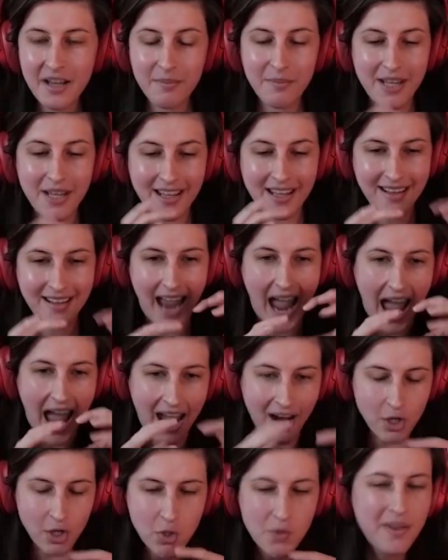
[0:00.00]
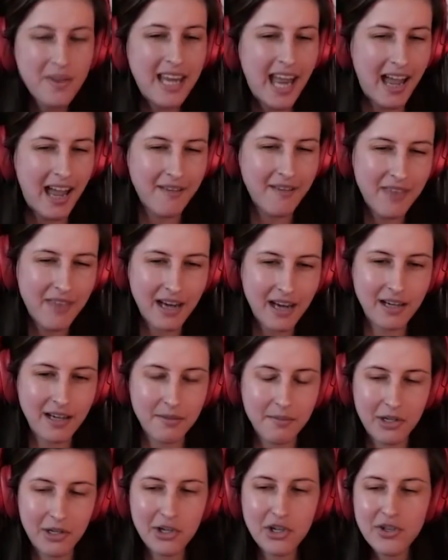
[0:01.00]
but actually have that
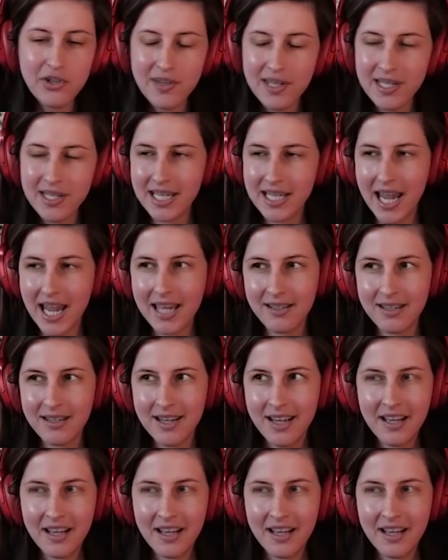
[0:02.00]
commercial intent.